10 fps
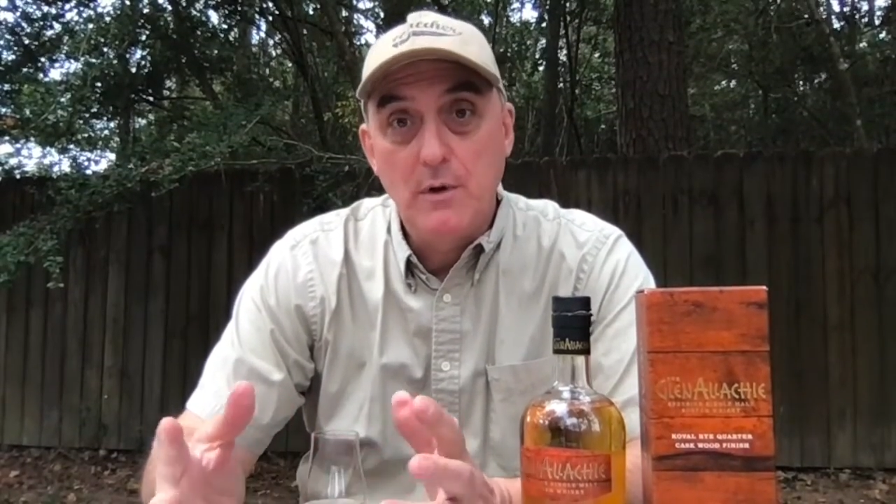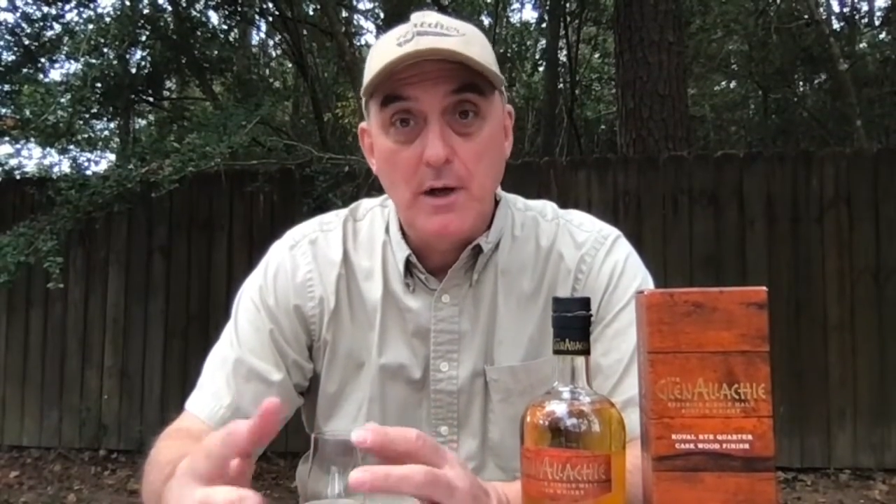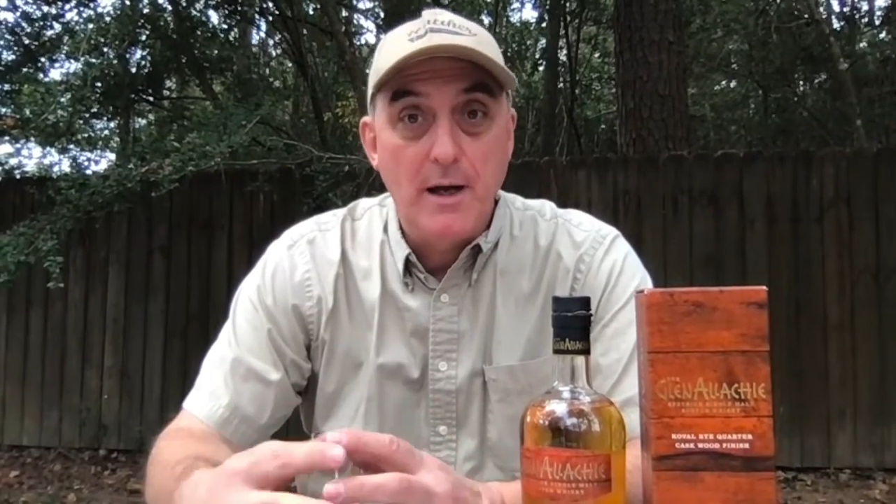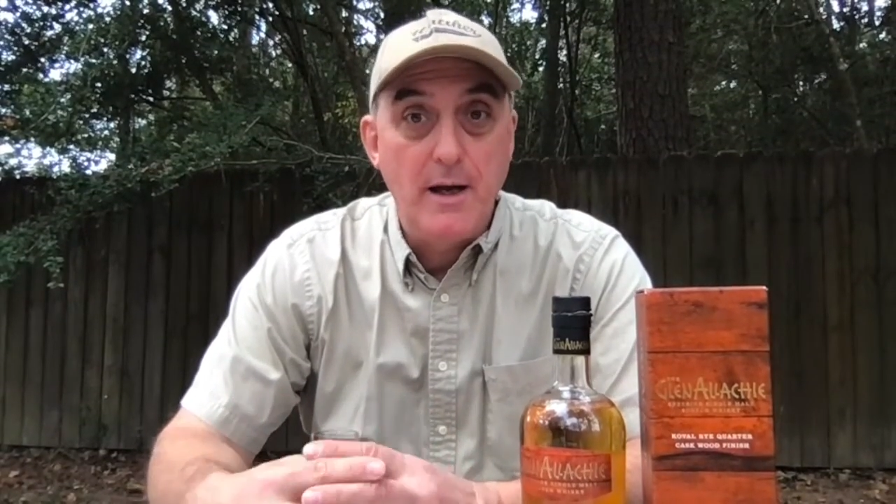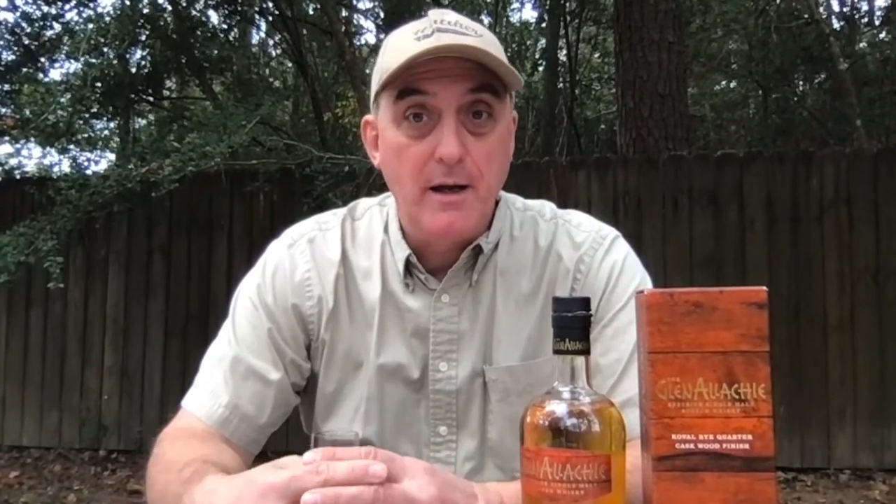
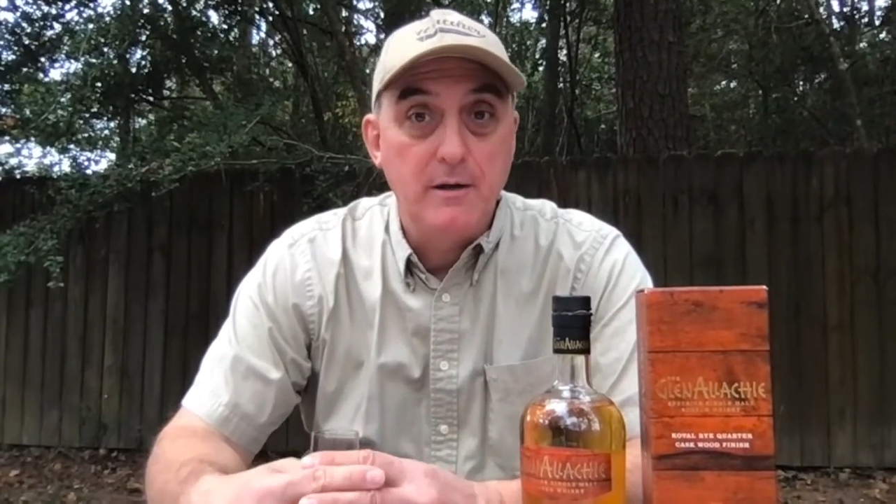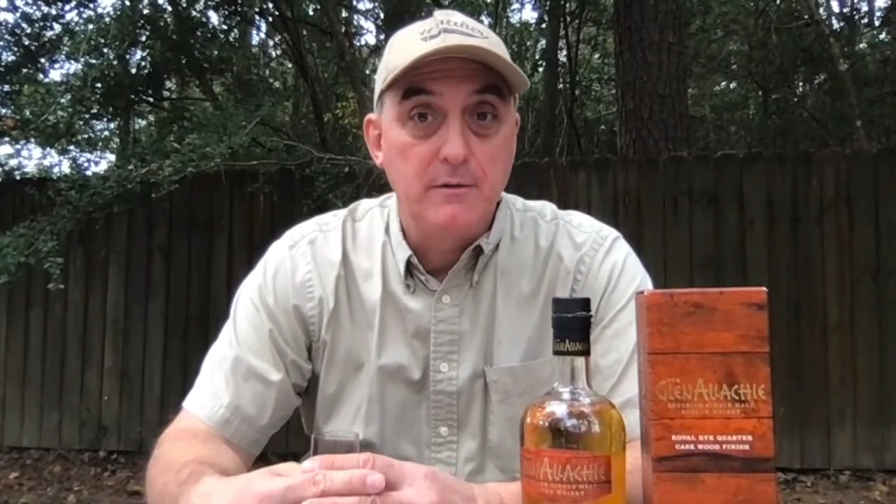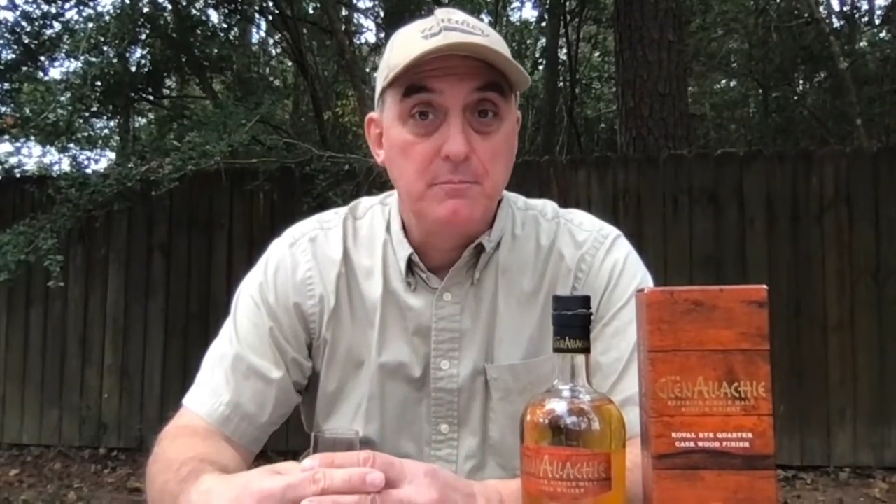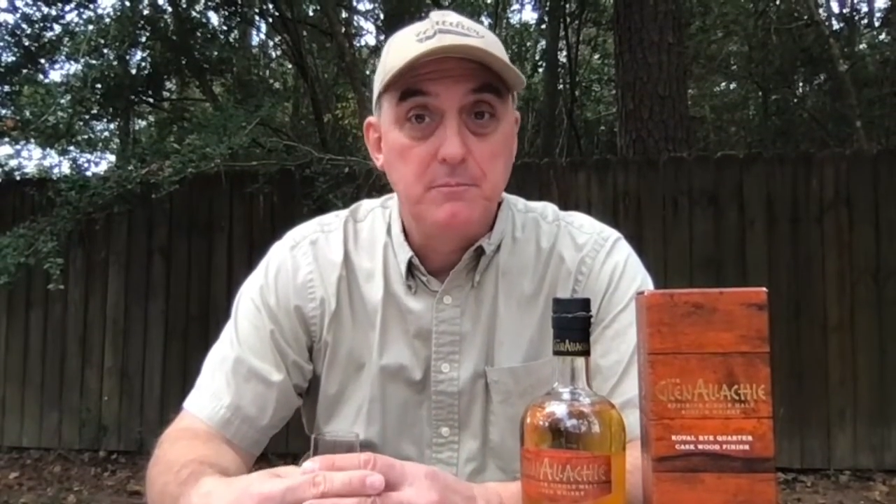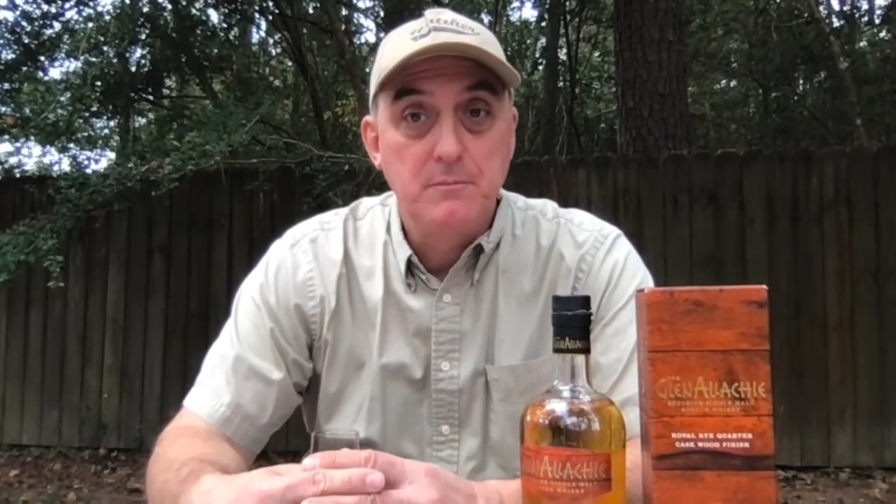
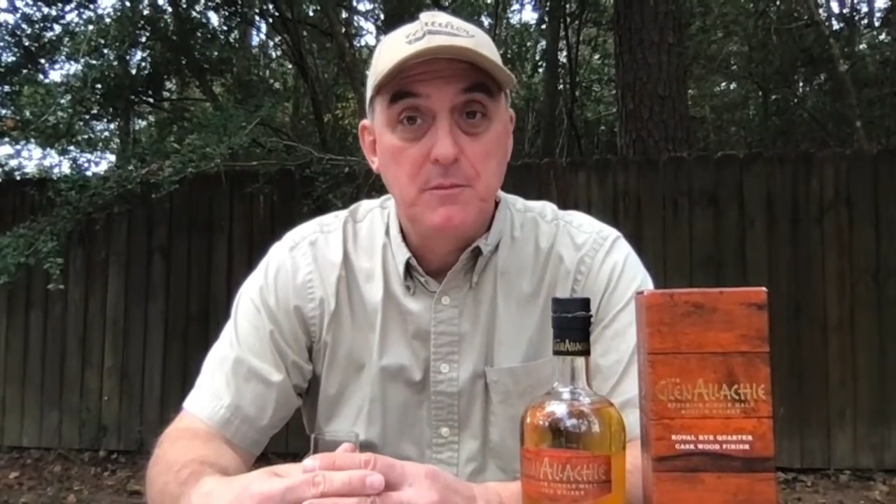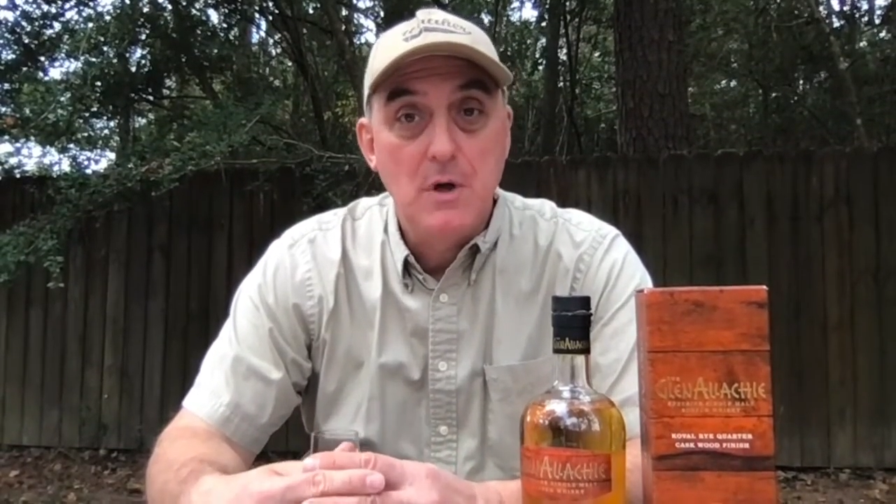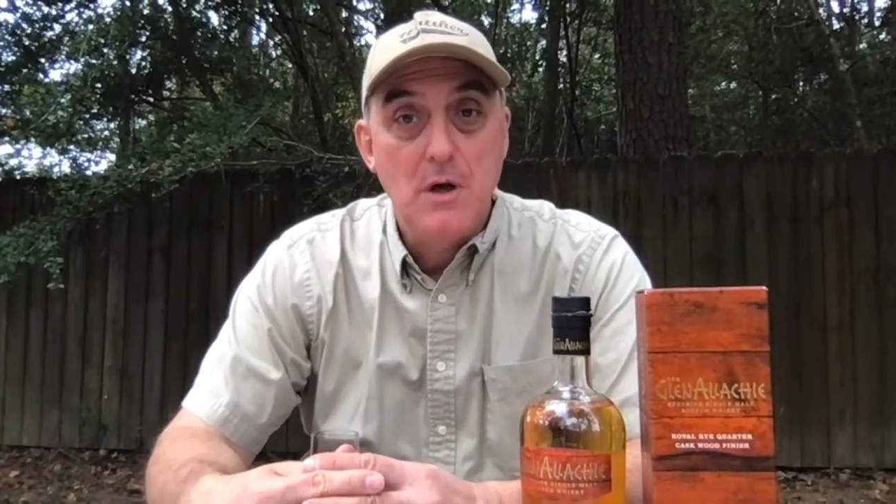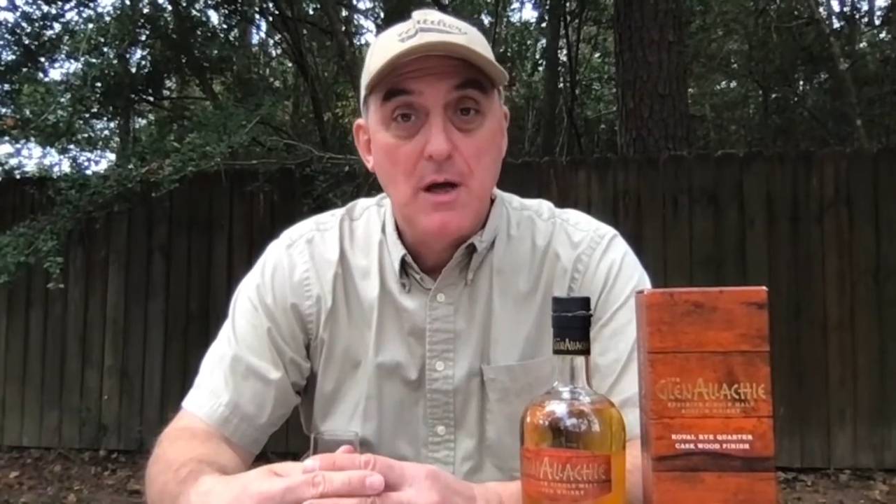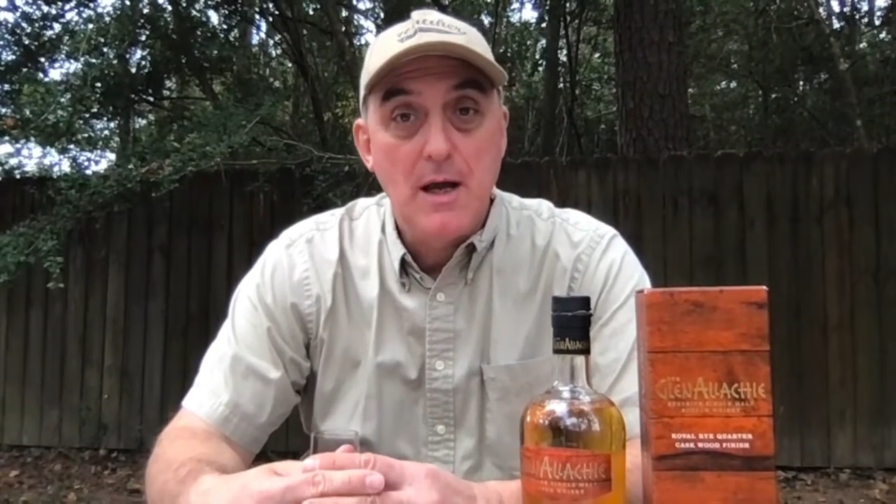And
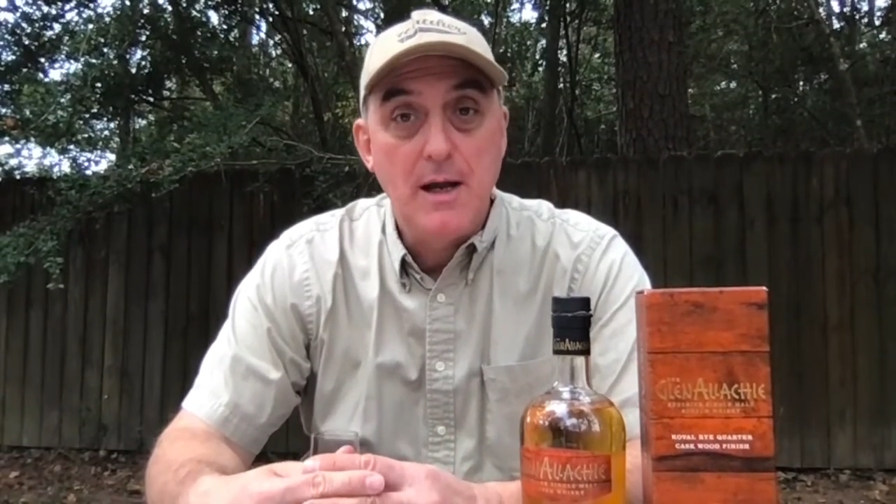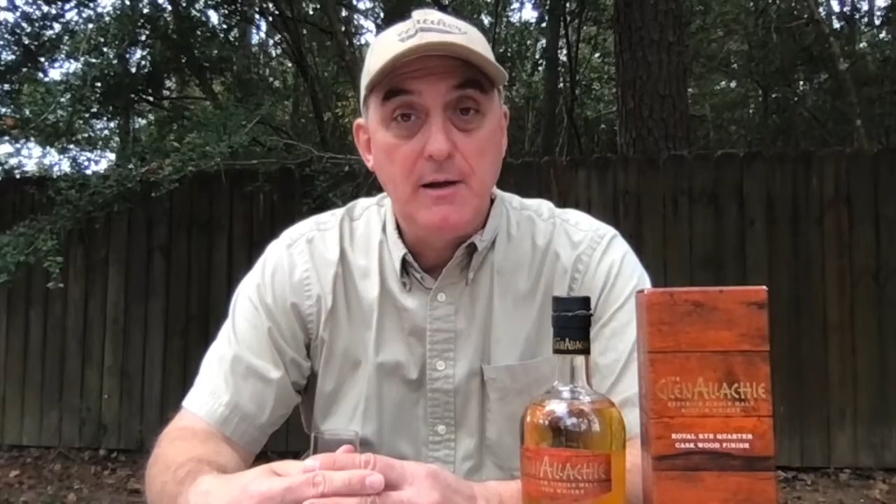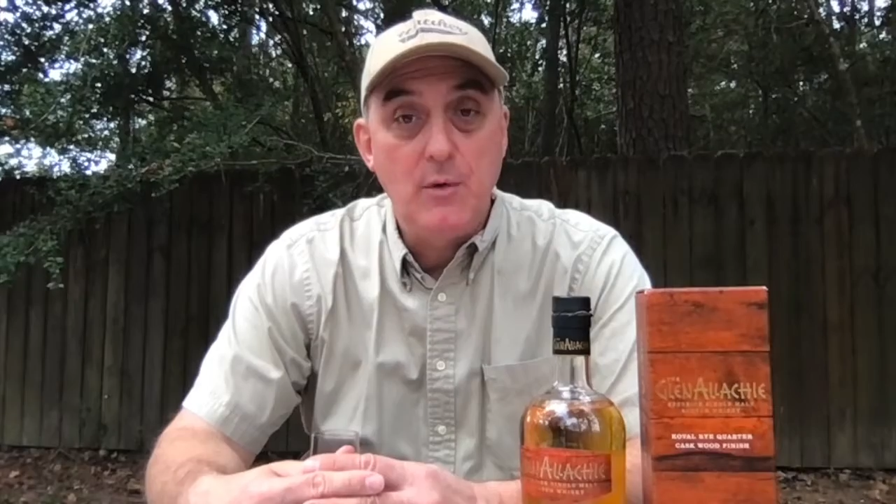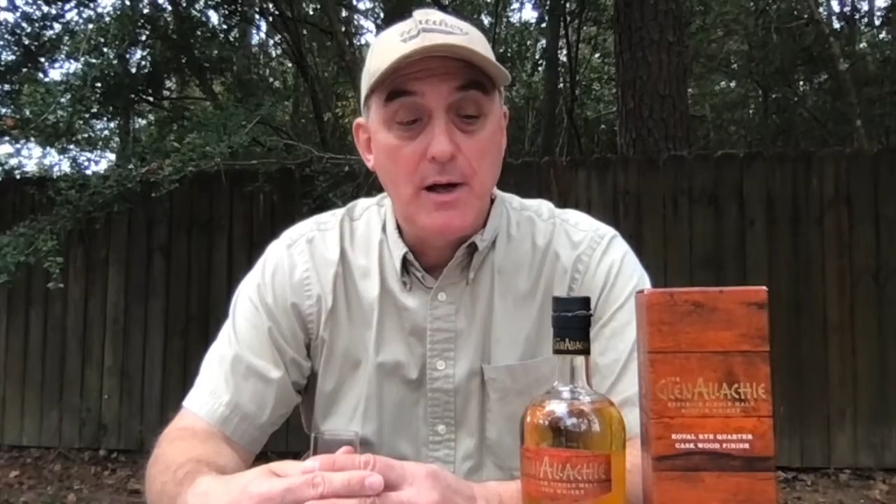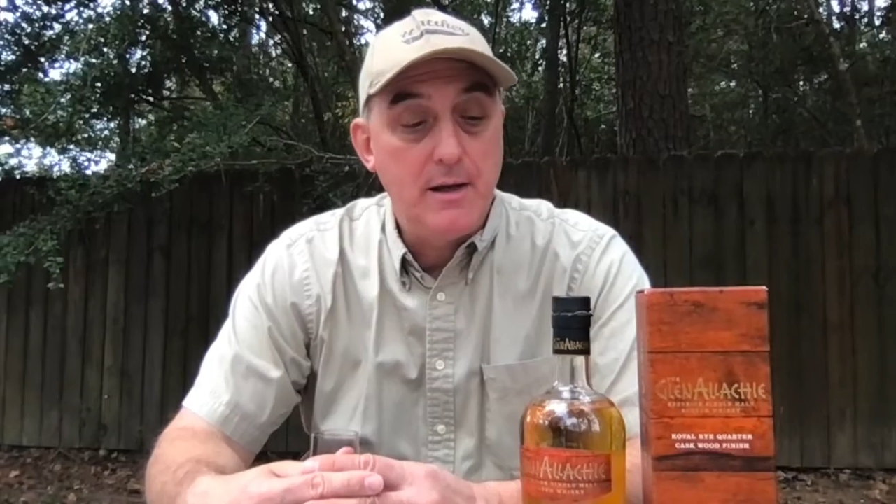
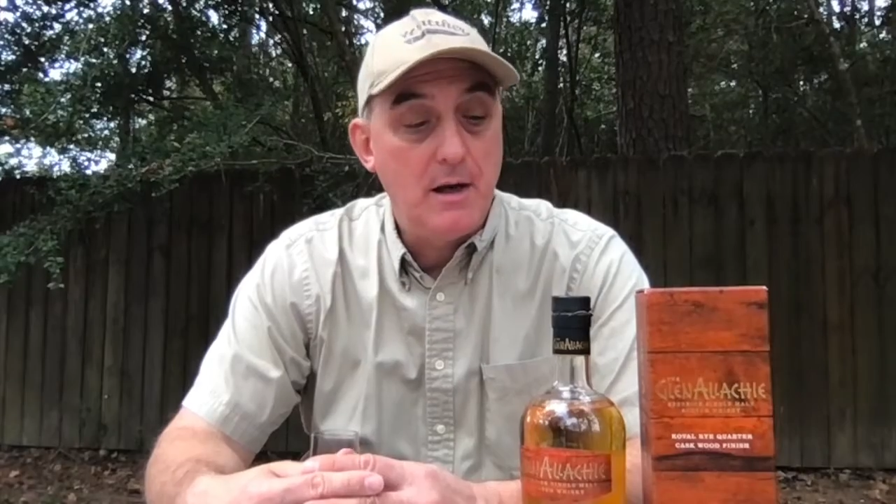anyway,